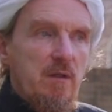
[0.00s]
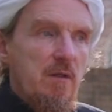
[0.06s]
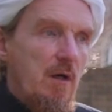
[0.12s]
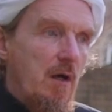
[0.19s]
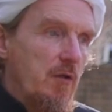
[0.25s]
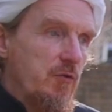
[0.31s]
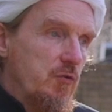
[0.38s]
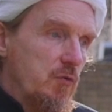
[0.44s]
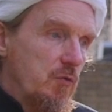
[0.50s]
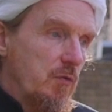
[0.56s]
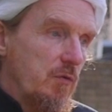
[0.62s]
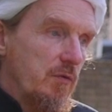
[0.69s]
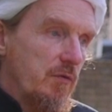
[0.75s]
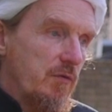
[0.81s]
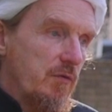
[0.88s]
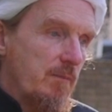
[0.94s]

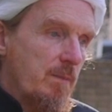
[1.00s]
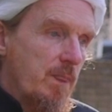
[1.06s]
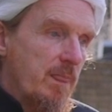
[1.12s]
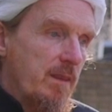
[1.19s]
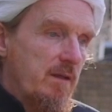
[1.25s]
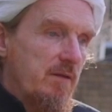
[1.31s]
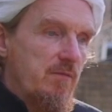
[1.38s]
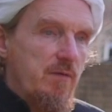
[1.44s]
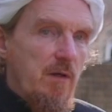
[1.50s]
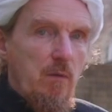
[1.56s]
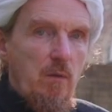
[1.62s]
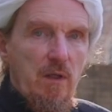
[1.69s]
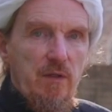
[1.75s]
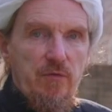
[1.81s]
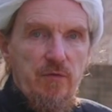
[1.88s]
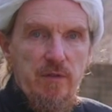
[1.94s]
cartoons,
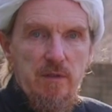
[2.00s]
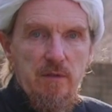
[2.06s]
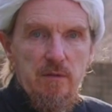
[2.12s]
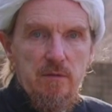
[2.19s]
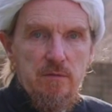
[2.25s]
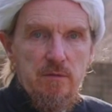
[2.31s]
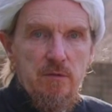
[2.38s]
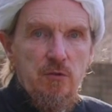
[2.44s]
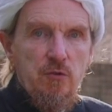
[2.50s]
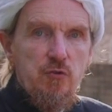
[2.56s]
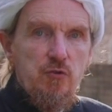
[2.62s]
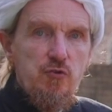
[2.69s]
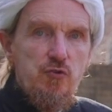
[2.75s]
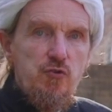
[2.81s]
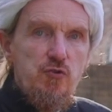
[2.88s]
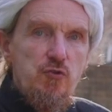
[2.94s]
fawazir,
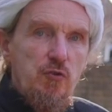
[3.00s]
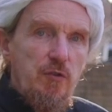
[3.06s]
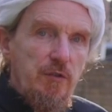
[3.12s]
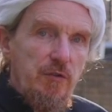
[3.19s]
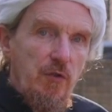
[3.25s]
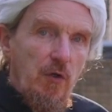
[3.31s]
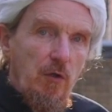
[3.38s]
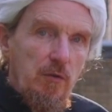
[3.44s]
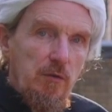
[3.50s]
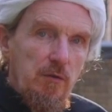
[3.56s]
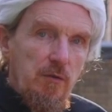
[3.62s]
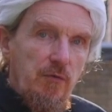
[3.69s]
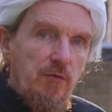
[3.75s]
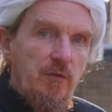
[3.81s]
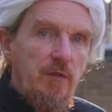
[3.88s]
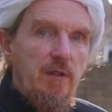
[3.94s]
sugar
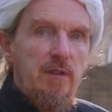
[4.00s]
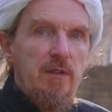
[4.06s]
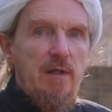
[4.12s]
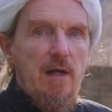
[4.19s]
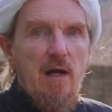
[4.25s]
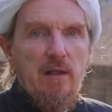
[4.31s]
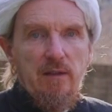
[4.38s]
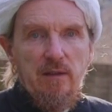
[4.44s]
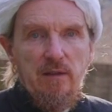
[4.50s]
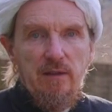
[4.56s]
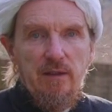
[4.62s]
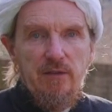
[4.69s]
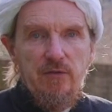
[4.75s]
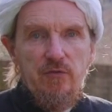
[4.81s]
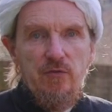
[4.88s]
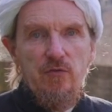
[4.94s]
dolls, coloured
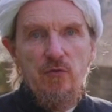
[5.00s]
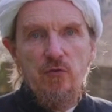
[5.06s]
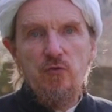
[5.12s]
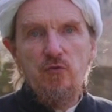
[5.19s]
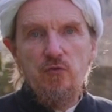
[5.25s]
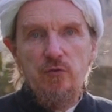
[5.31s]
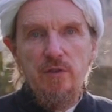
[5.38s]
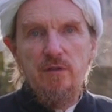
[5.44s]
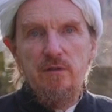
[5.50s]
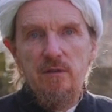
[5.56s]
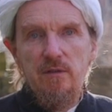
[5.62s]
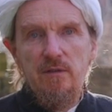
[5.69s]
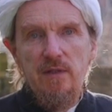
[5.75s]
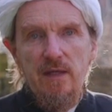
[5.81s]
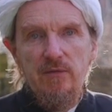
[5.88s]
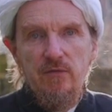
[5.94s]
lights in the streets.
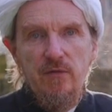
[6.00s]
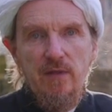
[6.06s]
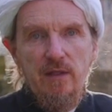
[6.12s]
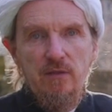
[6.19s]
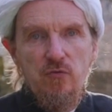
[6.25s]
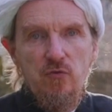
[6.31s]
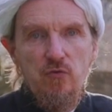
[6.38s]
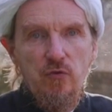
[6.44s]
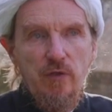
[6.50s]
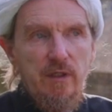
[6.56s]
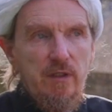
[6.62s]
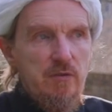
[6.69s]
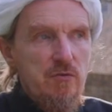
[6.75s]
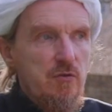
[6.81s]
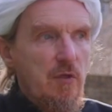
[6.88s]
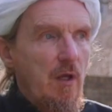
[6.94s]
It has that
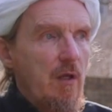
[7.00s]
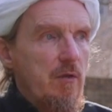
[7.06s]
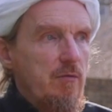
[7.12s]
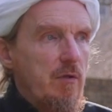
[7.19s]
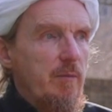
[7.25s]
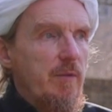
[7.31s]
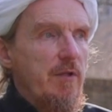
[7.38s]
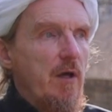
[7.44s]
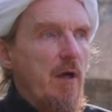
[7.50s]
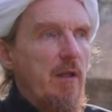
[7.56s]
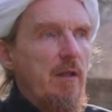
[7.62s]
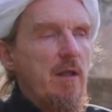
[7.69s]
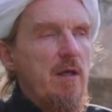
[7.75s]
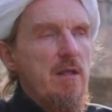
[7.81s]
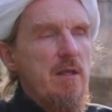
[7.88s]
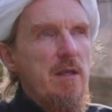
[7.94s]
strange
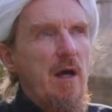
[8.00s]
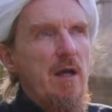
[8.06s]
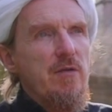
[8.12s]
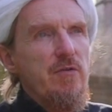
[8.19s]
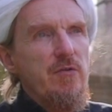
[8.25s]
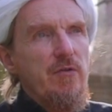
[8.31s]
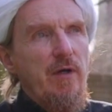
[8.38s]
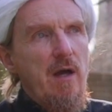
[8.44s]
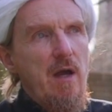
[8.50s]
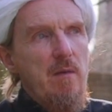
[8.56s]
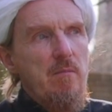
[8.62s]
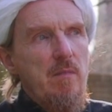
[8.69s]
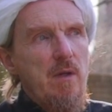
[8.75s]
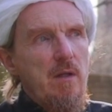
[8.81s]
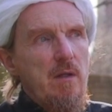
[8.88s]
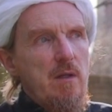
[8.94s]
Ramadan
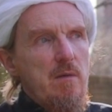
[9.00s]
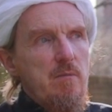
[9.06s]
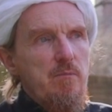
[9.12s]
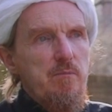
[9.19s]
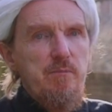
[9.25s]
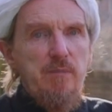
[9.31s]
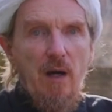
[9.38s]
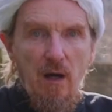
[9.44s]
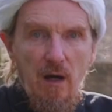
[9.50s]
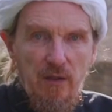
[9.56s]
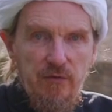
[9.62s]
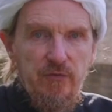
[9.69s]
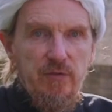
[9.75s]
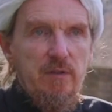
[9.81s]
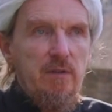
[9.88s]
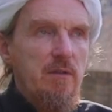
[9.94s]
nighttime
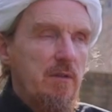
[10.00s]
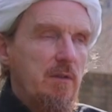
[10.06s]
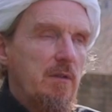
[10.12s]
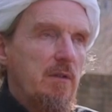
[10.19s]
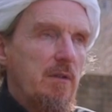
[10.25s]
party